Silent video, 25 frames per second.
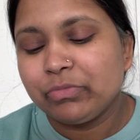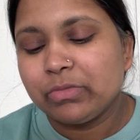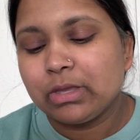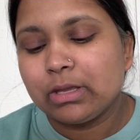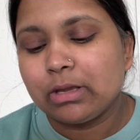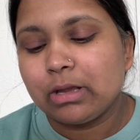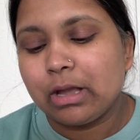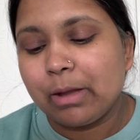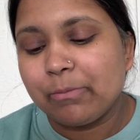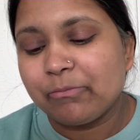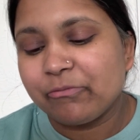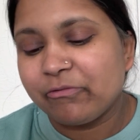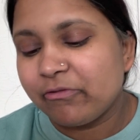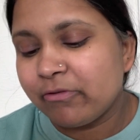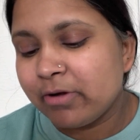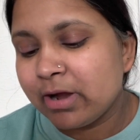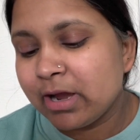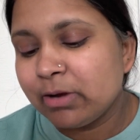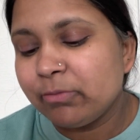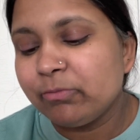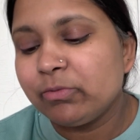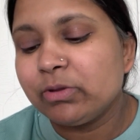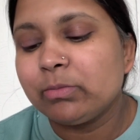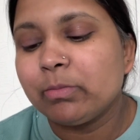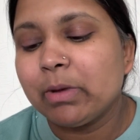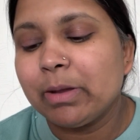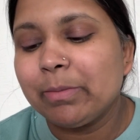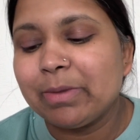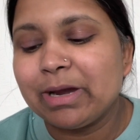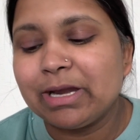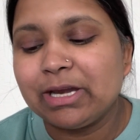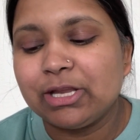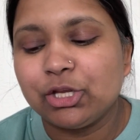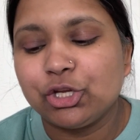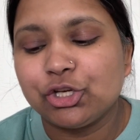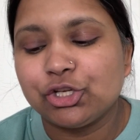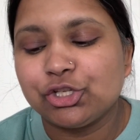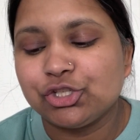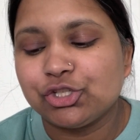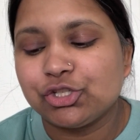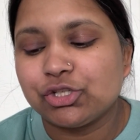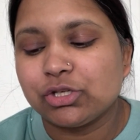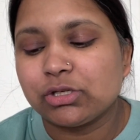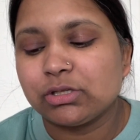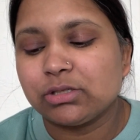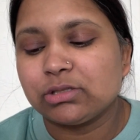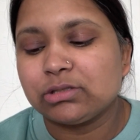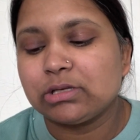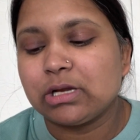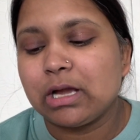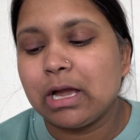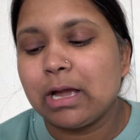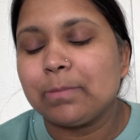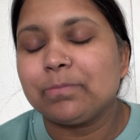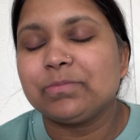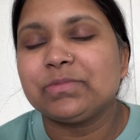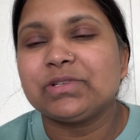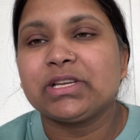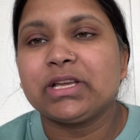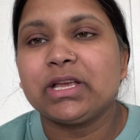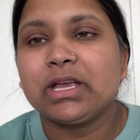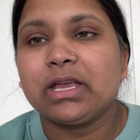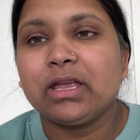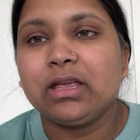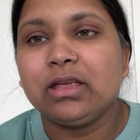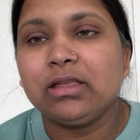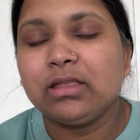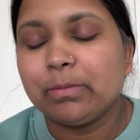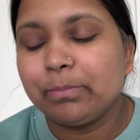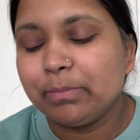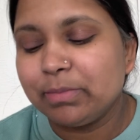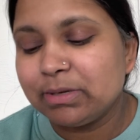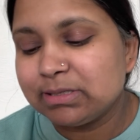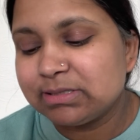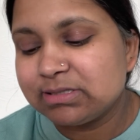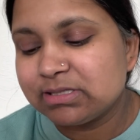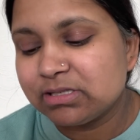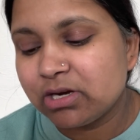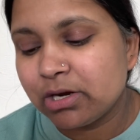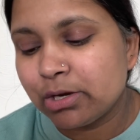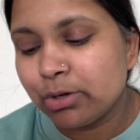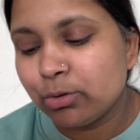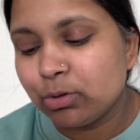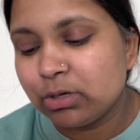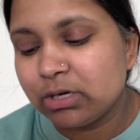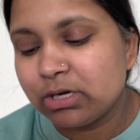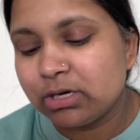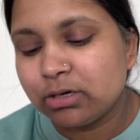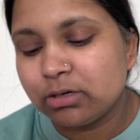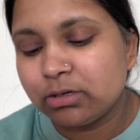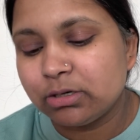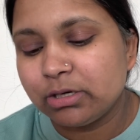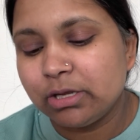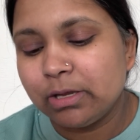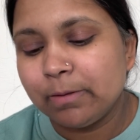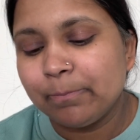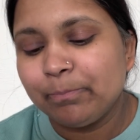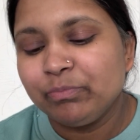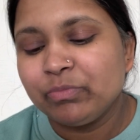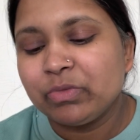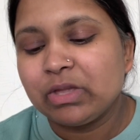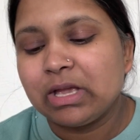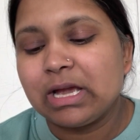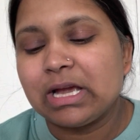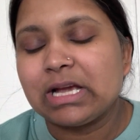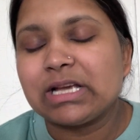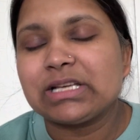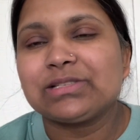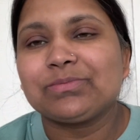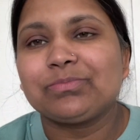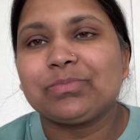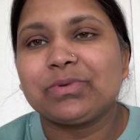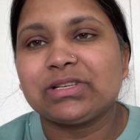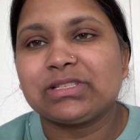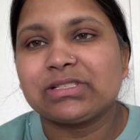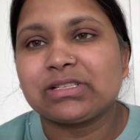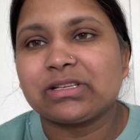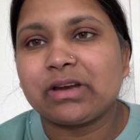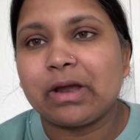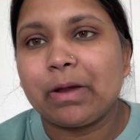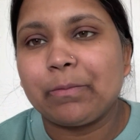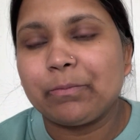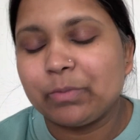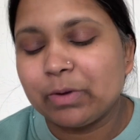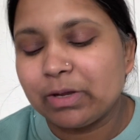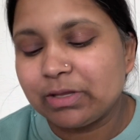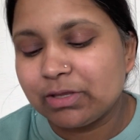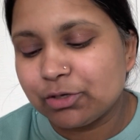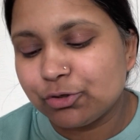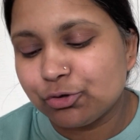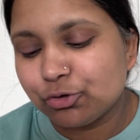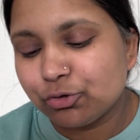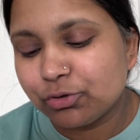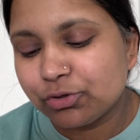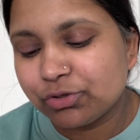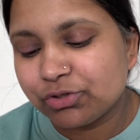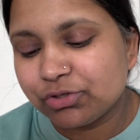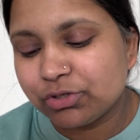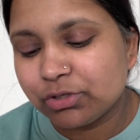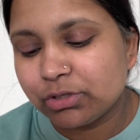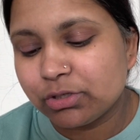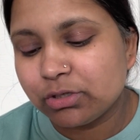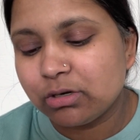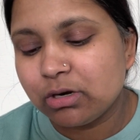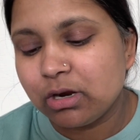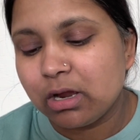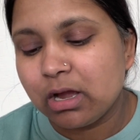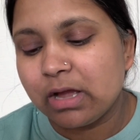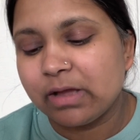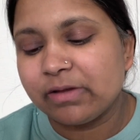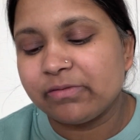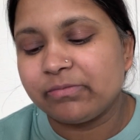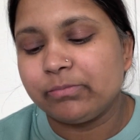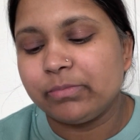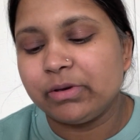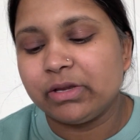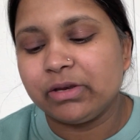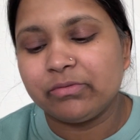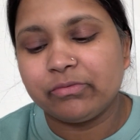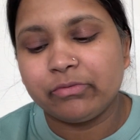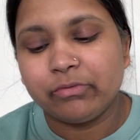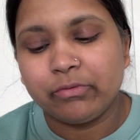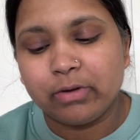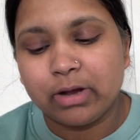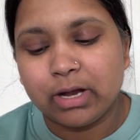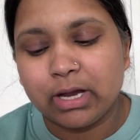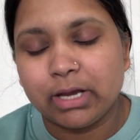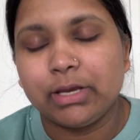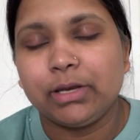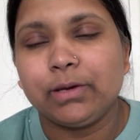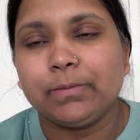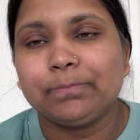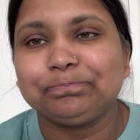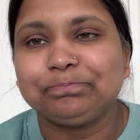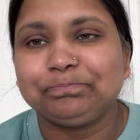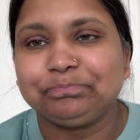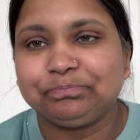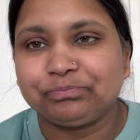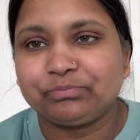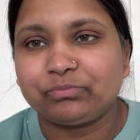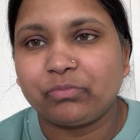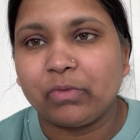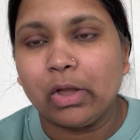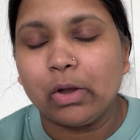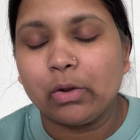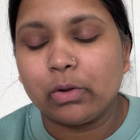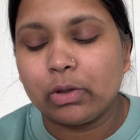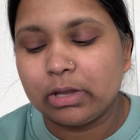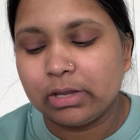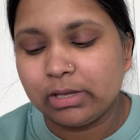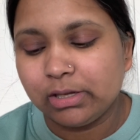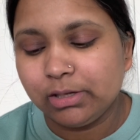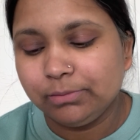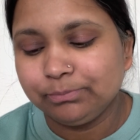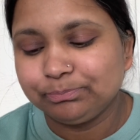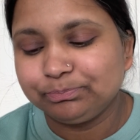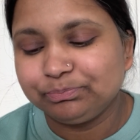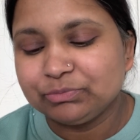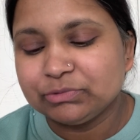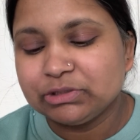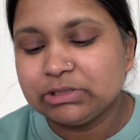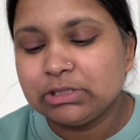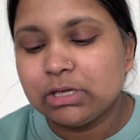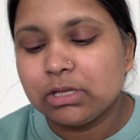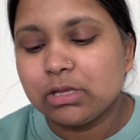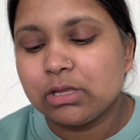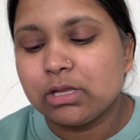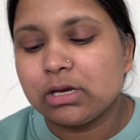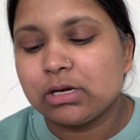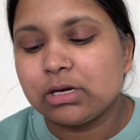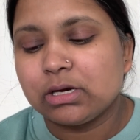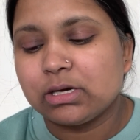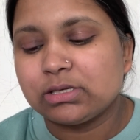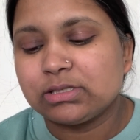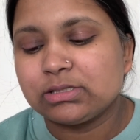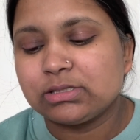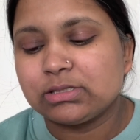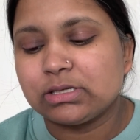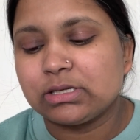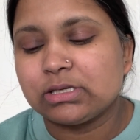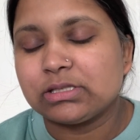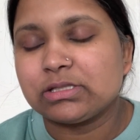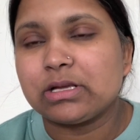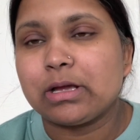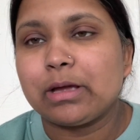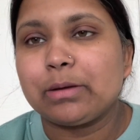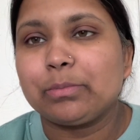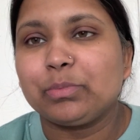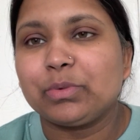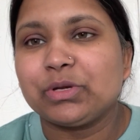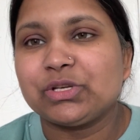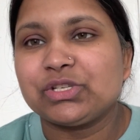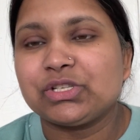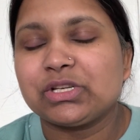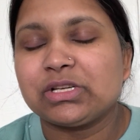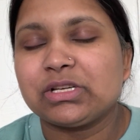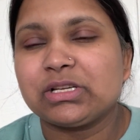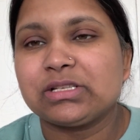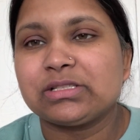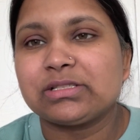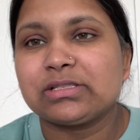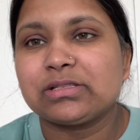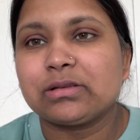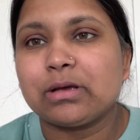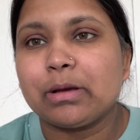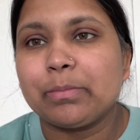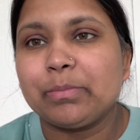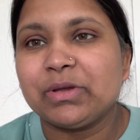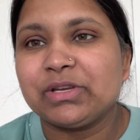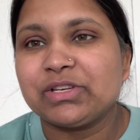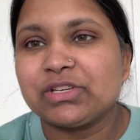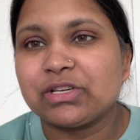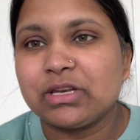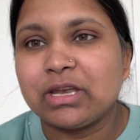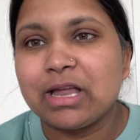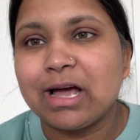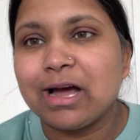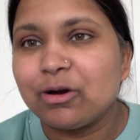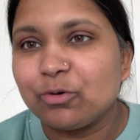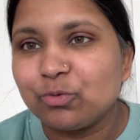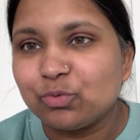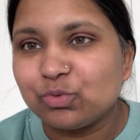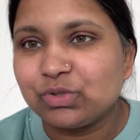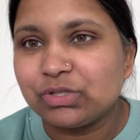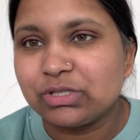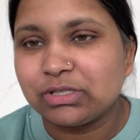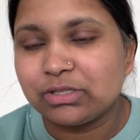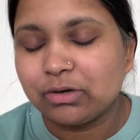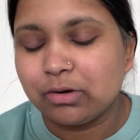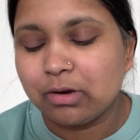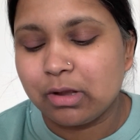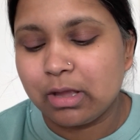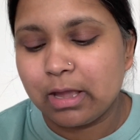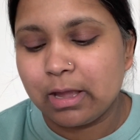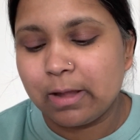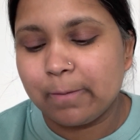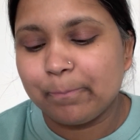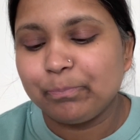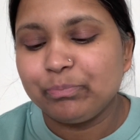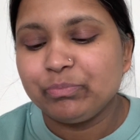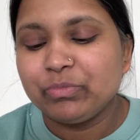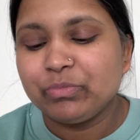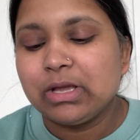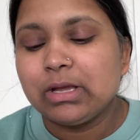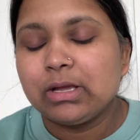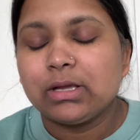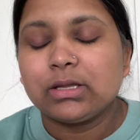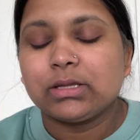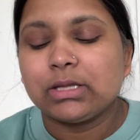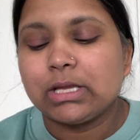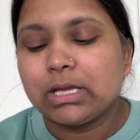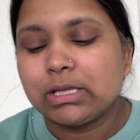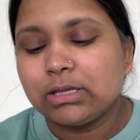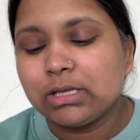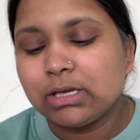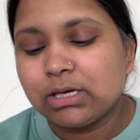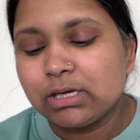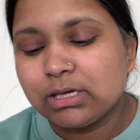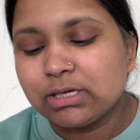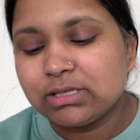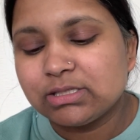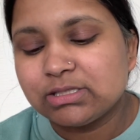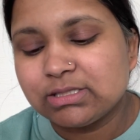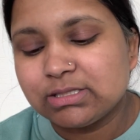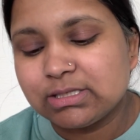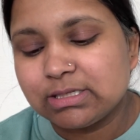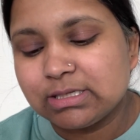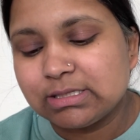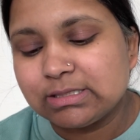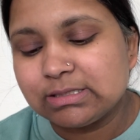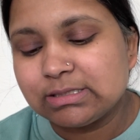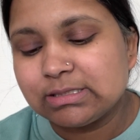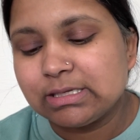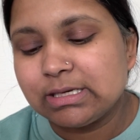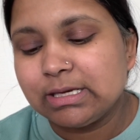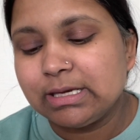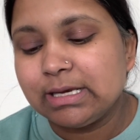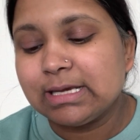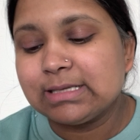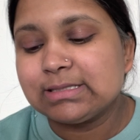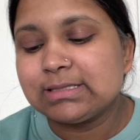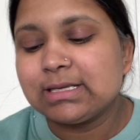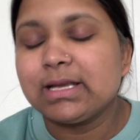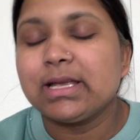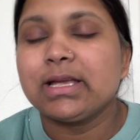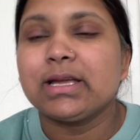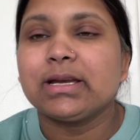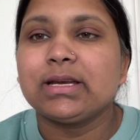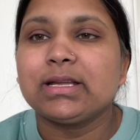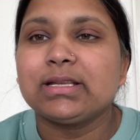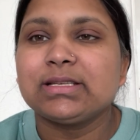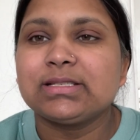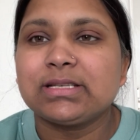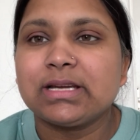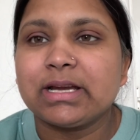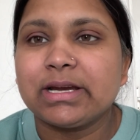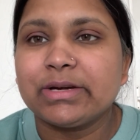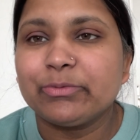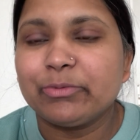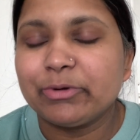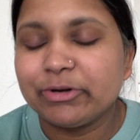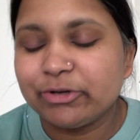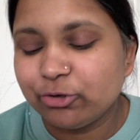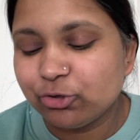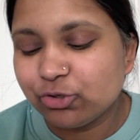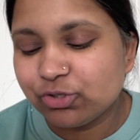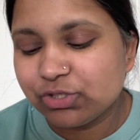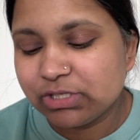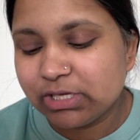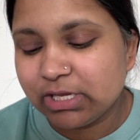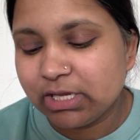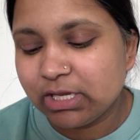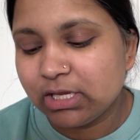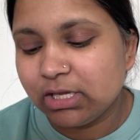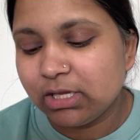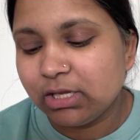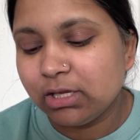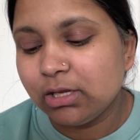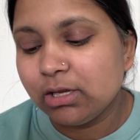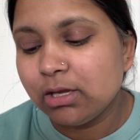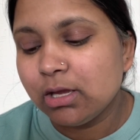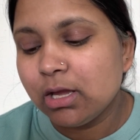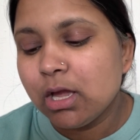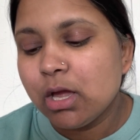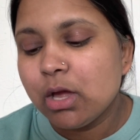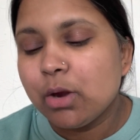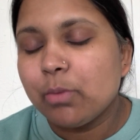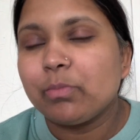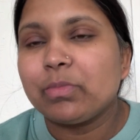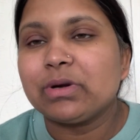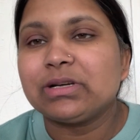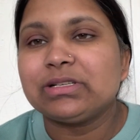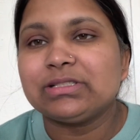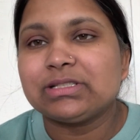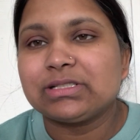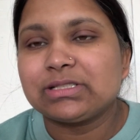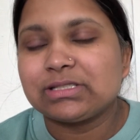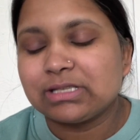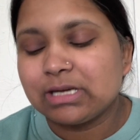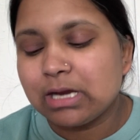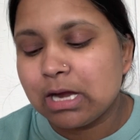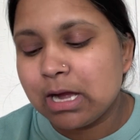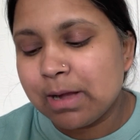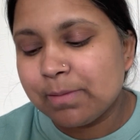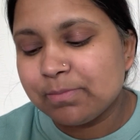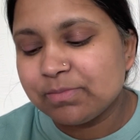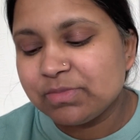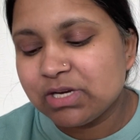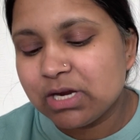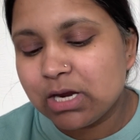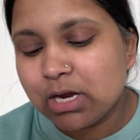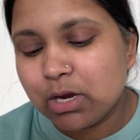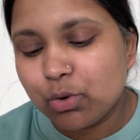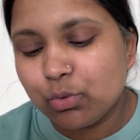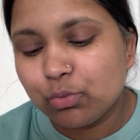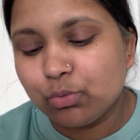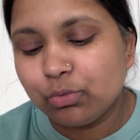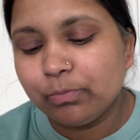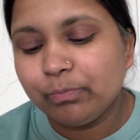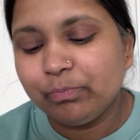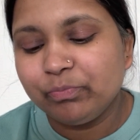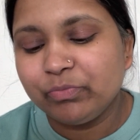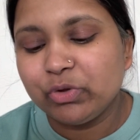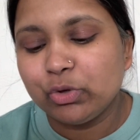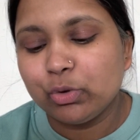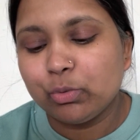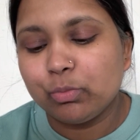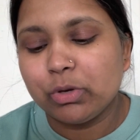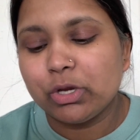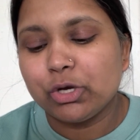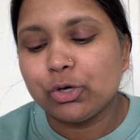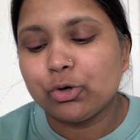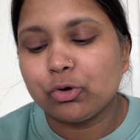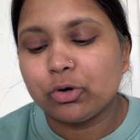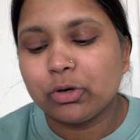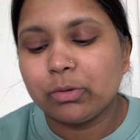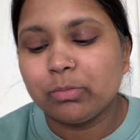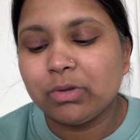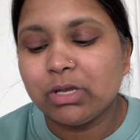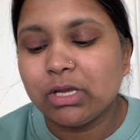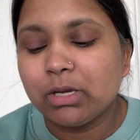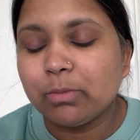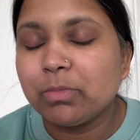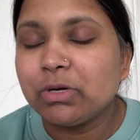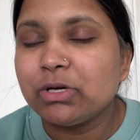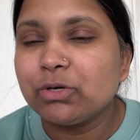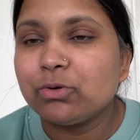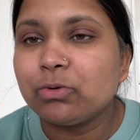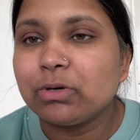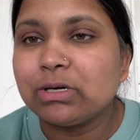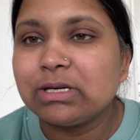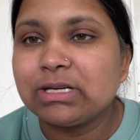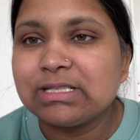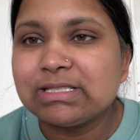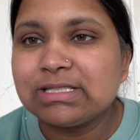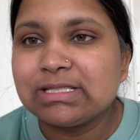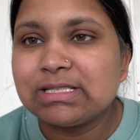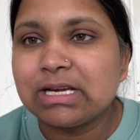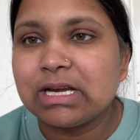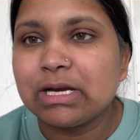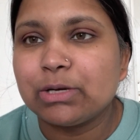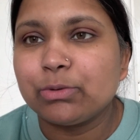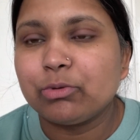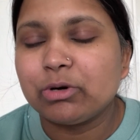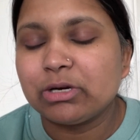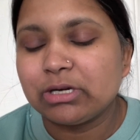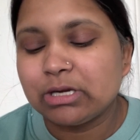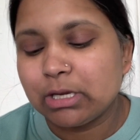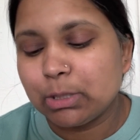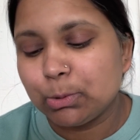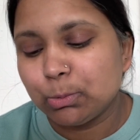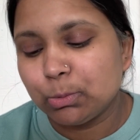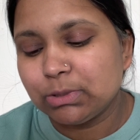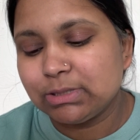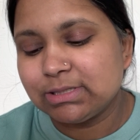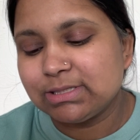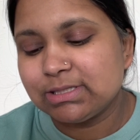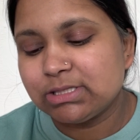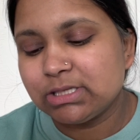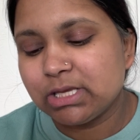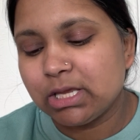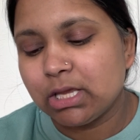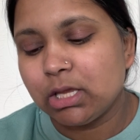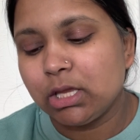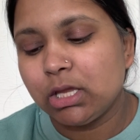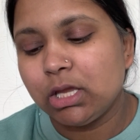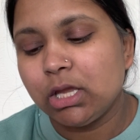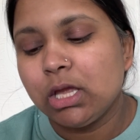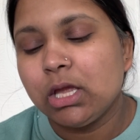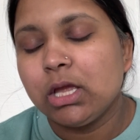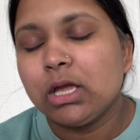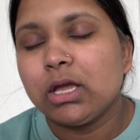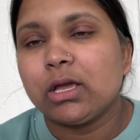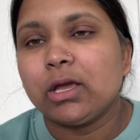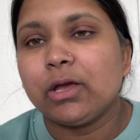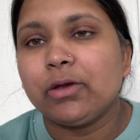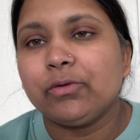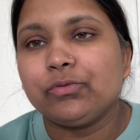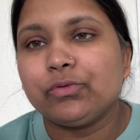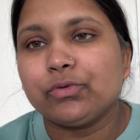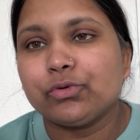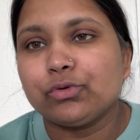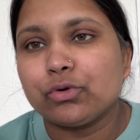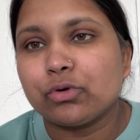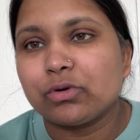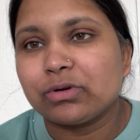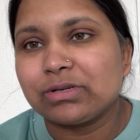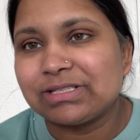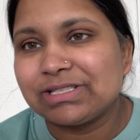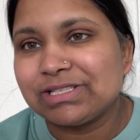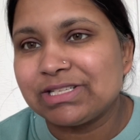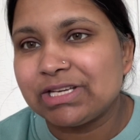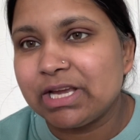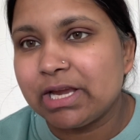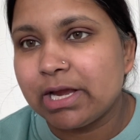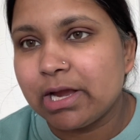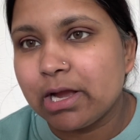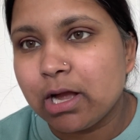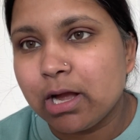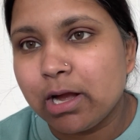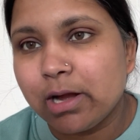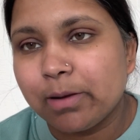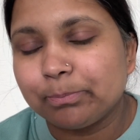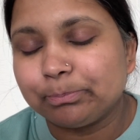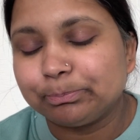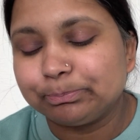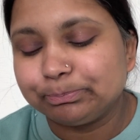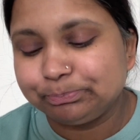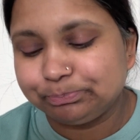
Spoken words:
I'm fine with my medication, I'm taking the pills regularly as prescribed by the doctor, I've been fine. Okay, the nurse says, and patient is a bit loud. Okay, then the nurse says, yes, I understand what you're saying, but just calm down. You may not be able to understand what I will say if you don't stay calm.